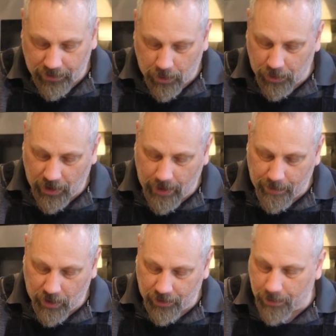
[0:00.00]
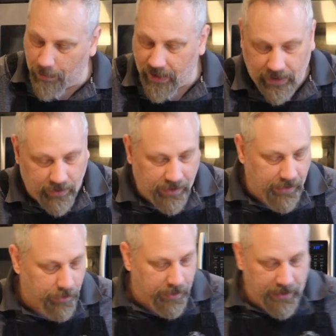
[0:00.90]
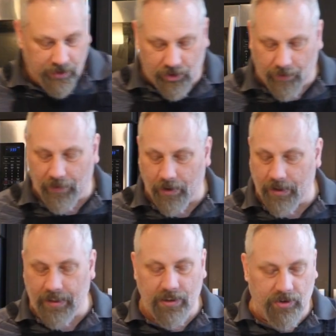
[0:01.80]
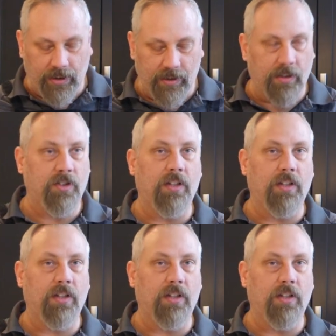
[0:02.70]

no time at all to make it. The ingredients are very easy. There's